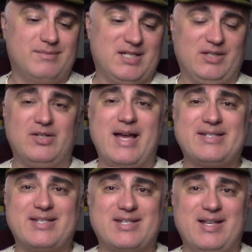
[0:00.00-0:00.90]
Still
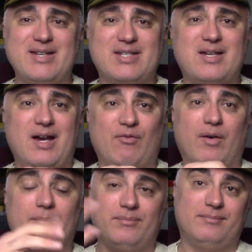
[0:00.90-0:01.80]
has its dust
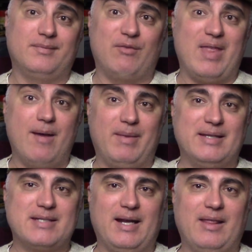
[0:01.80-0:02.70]
cover, if that
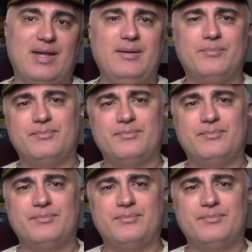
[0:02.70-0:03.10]
means anything.